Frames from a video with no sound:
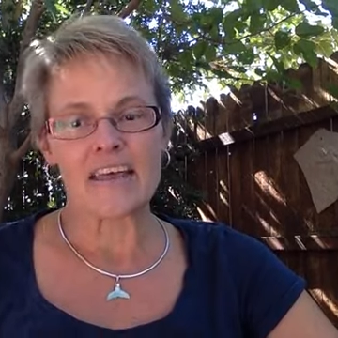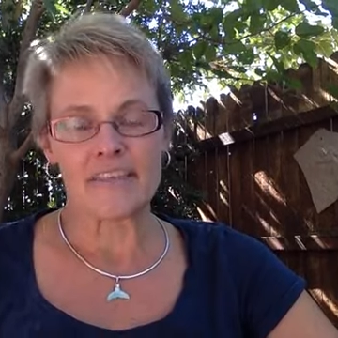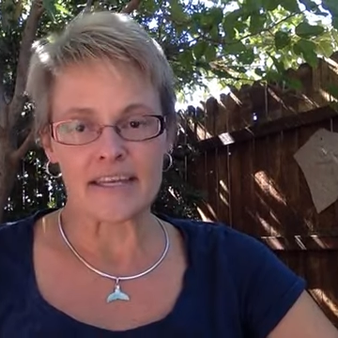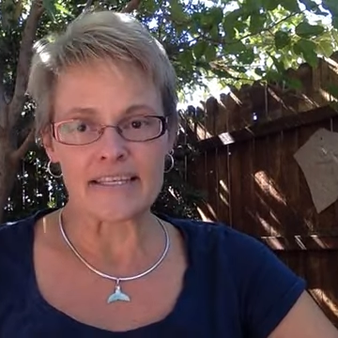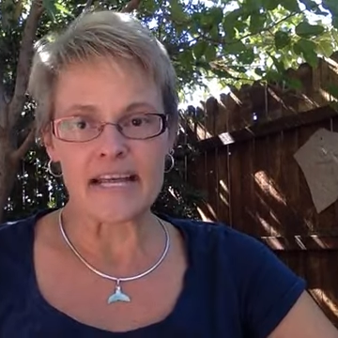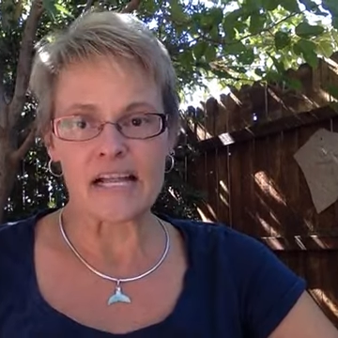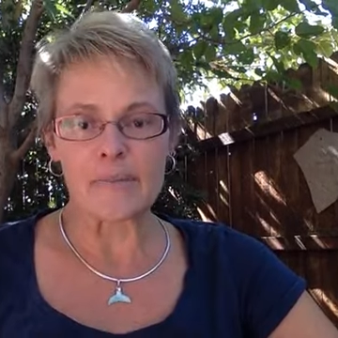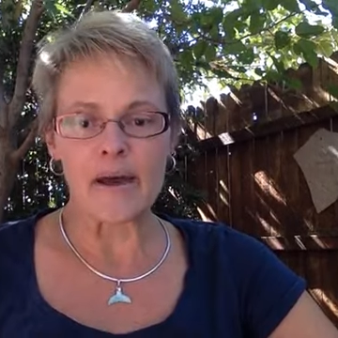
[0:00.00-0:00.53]
that
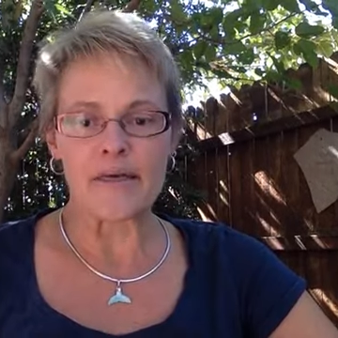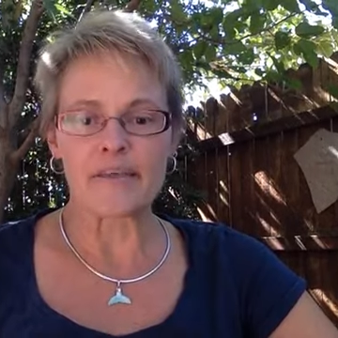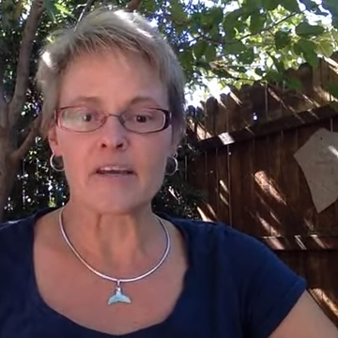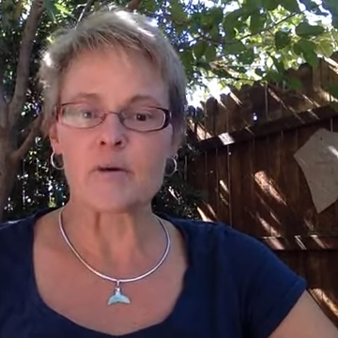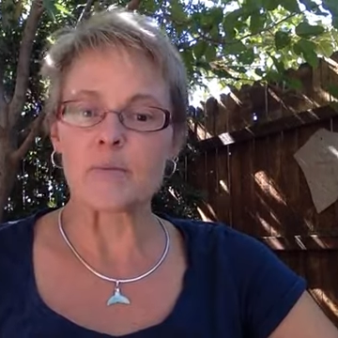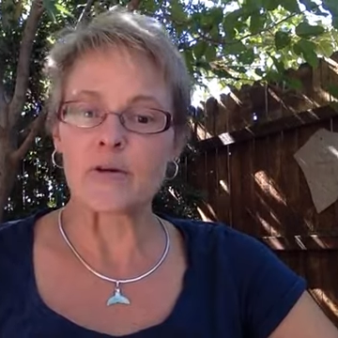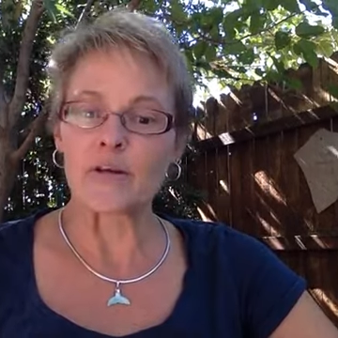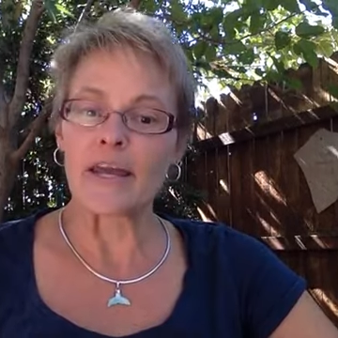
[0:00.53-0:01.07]
telepathic
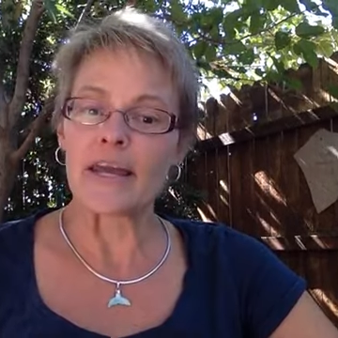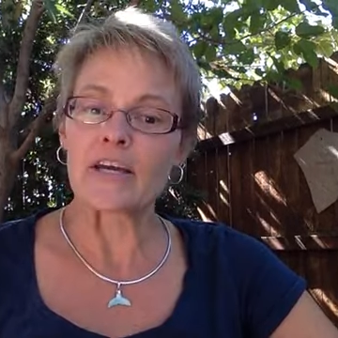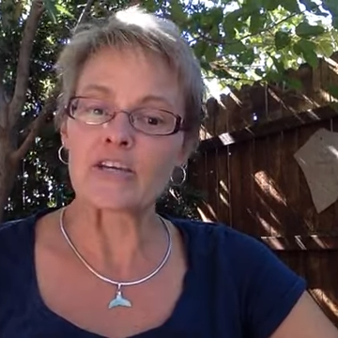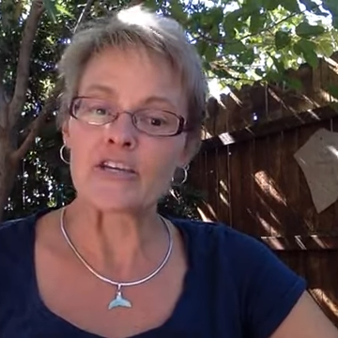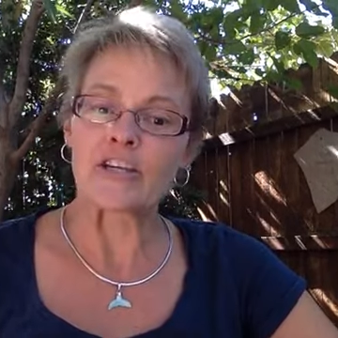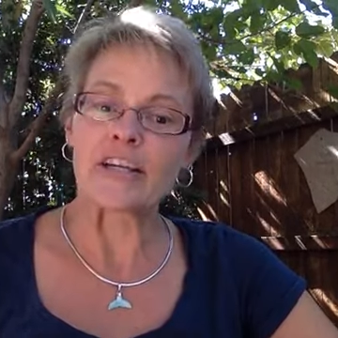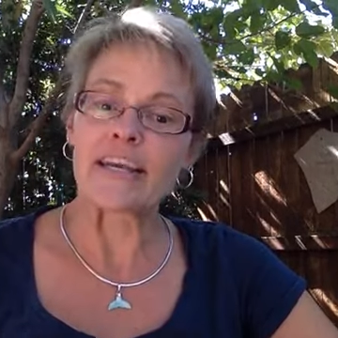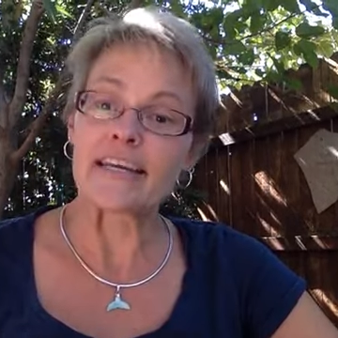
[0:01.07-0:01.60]

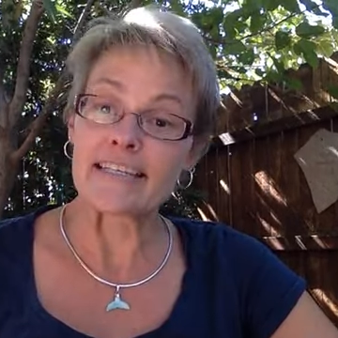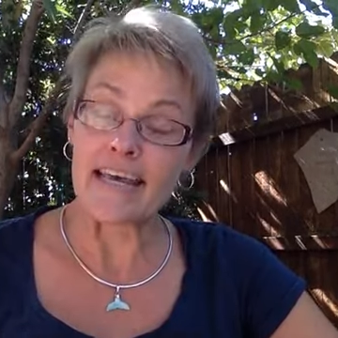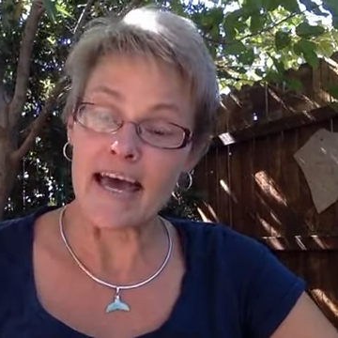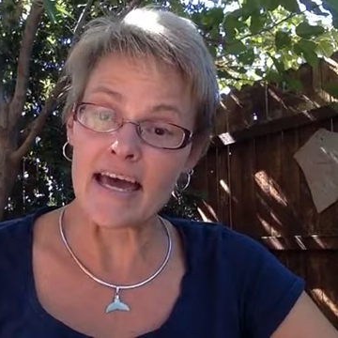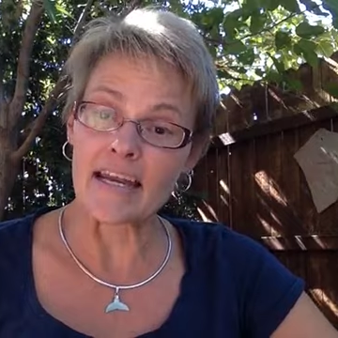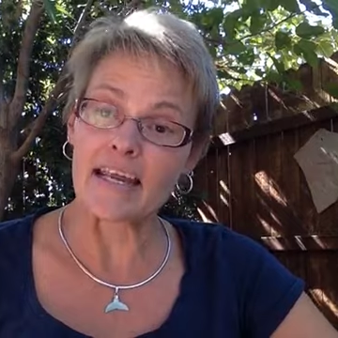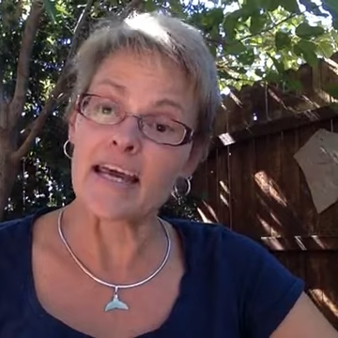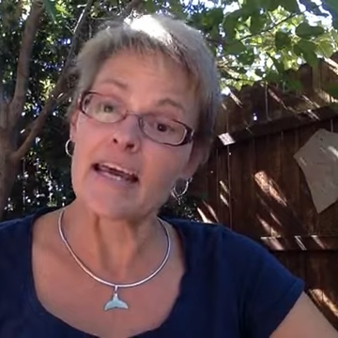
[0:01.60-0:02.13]
communication has
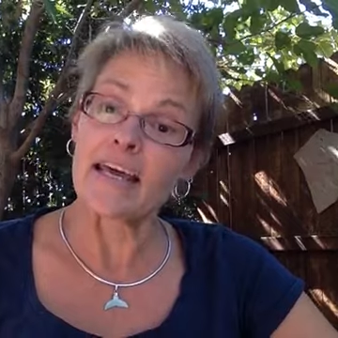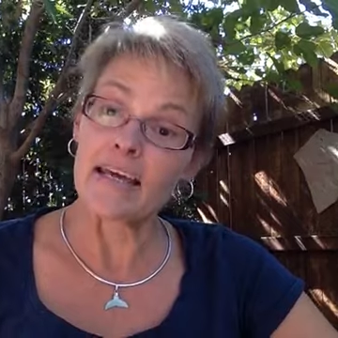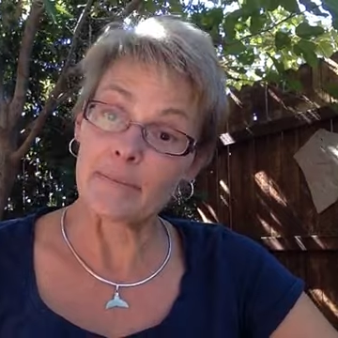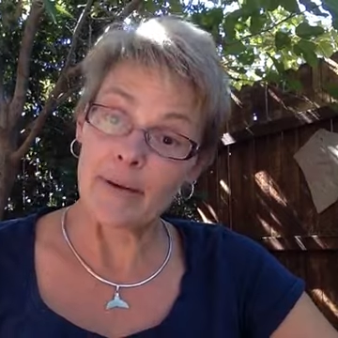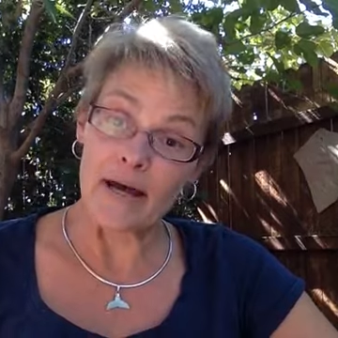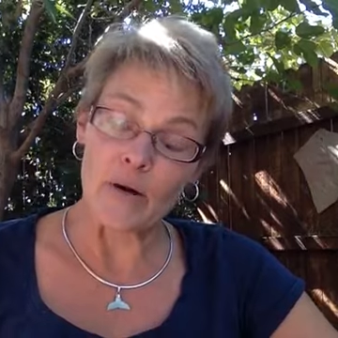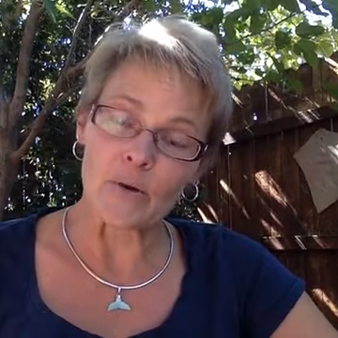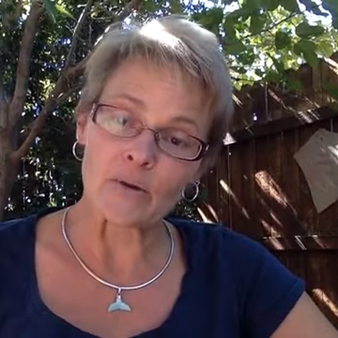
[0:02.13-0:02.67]
had in
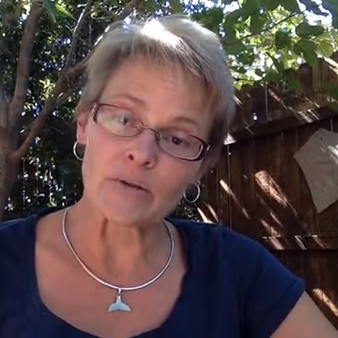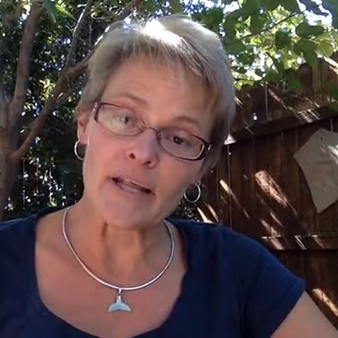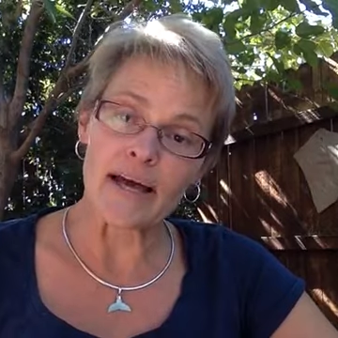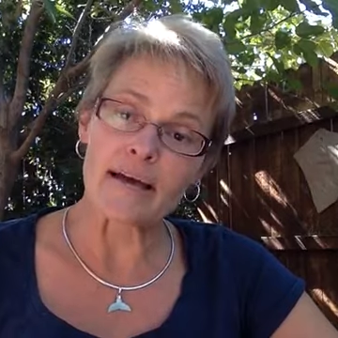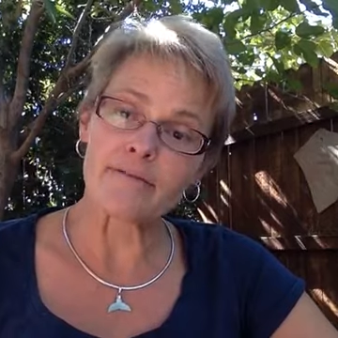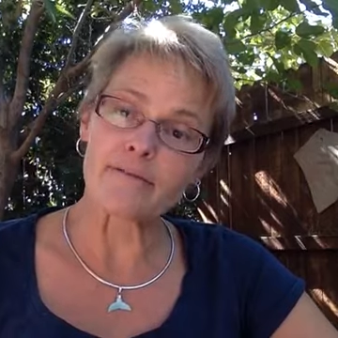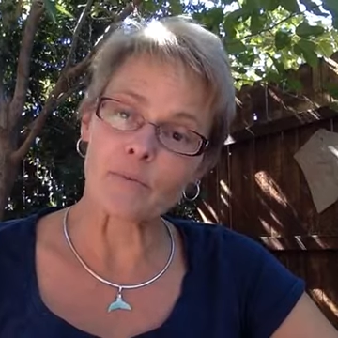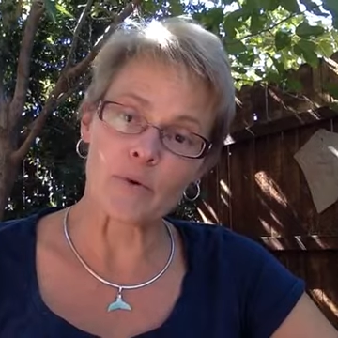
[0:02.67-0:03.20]
my own
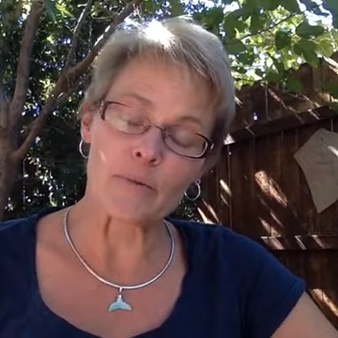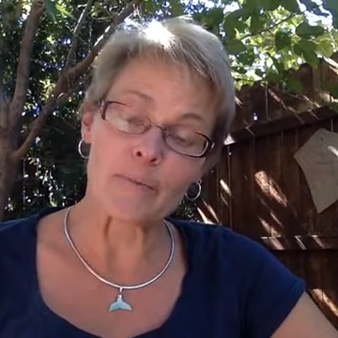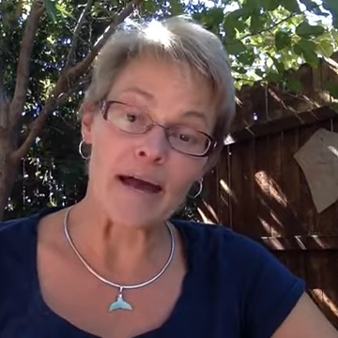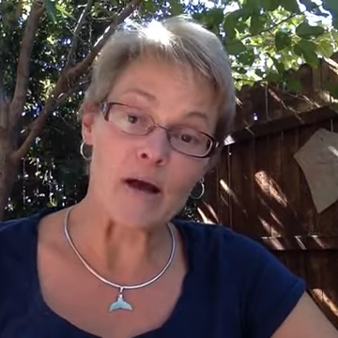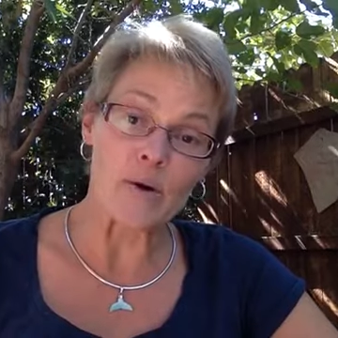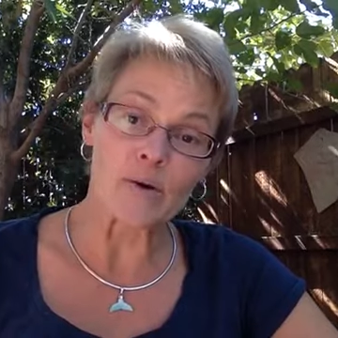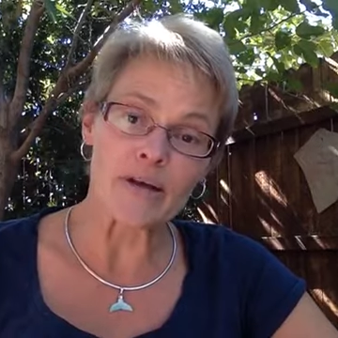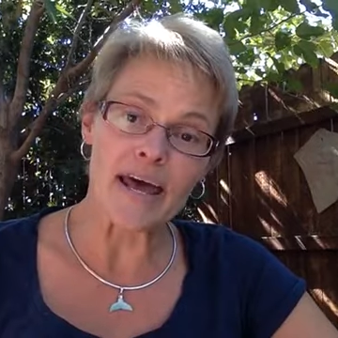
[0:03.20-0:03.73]
life and with my
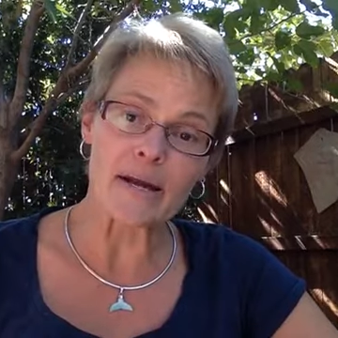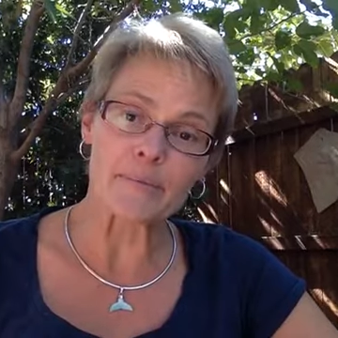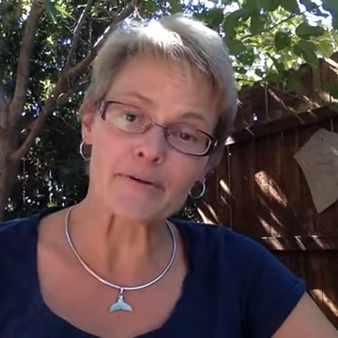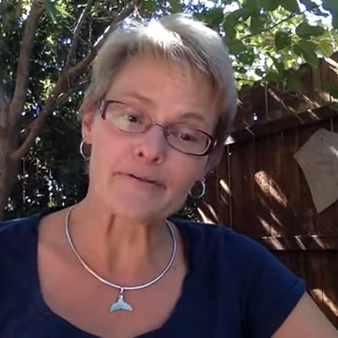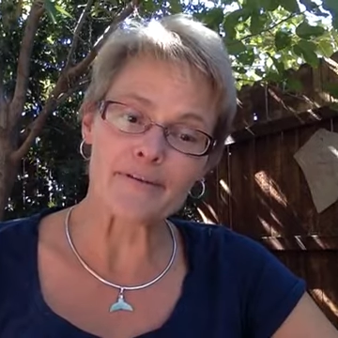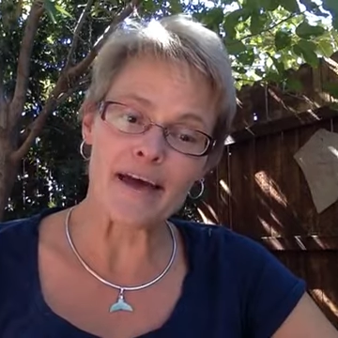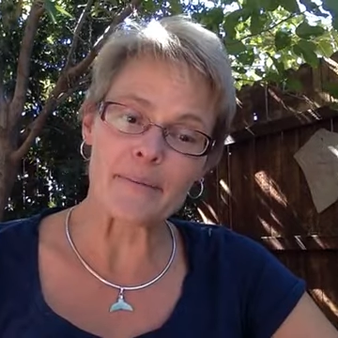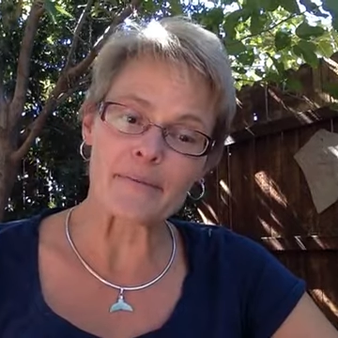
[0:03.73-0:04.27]
own animal
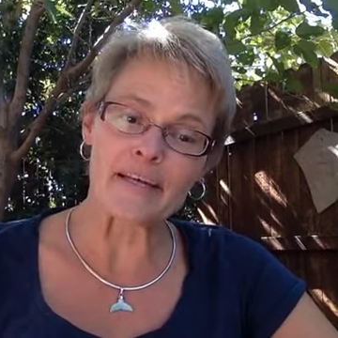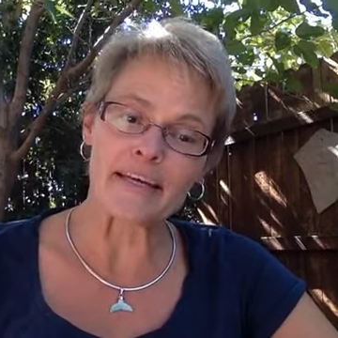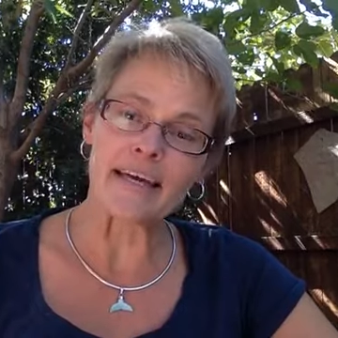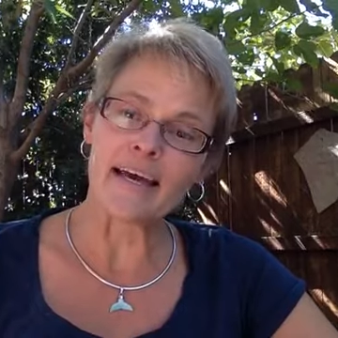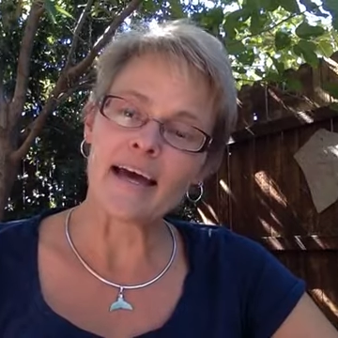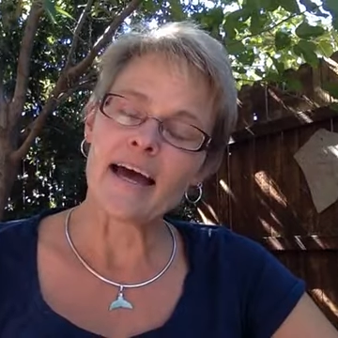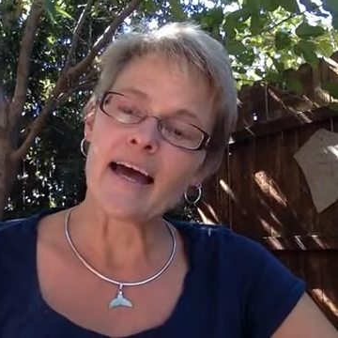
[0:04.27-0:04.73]
family,